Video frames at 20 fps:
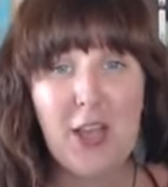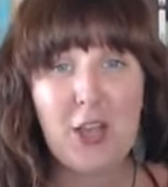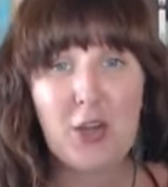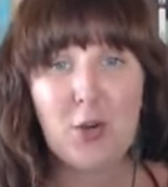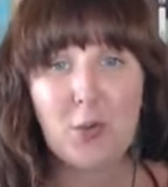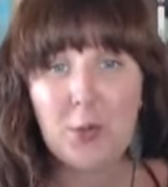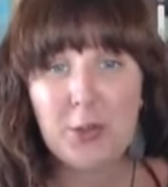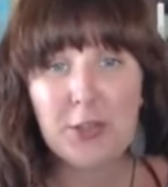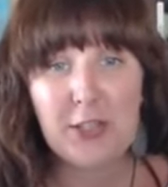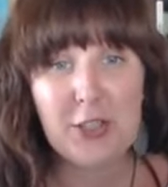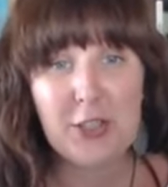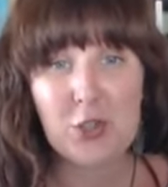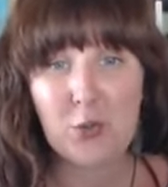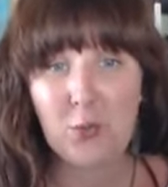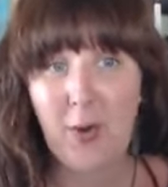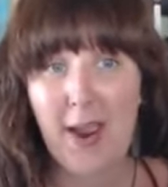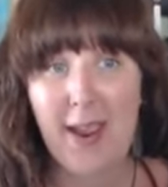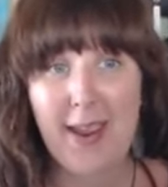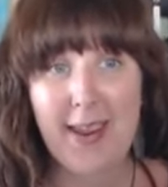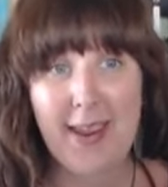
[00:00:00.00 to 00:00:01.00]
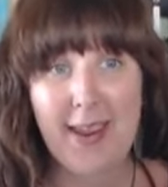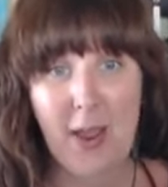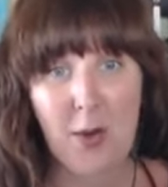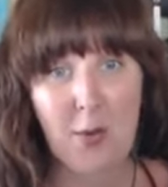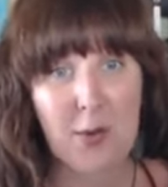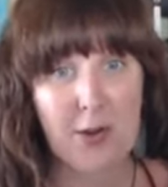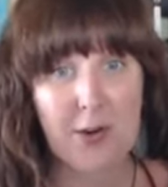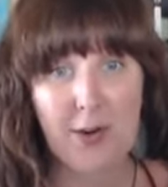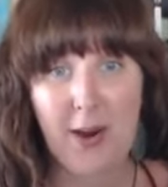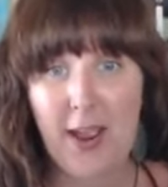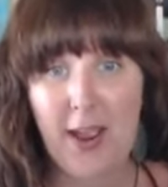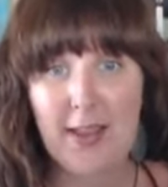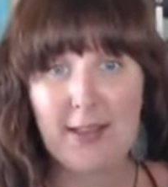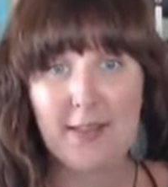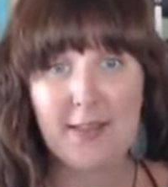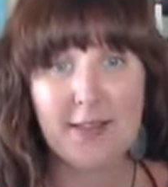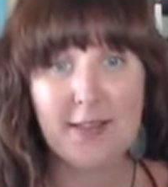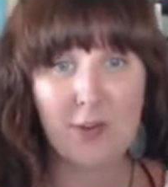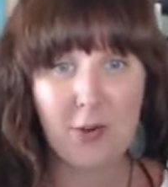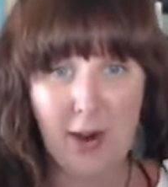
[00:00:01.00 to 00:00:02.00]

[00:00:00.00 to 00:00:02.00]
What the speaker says: you're really drying out your ends.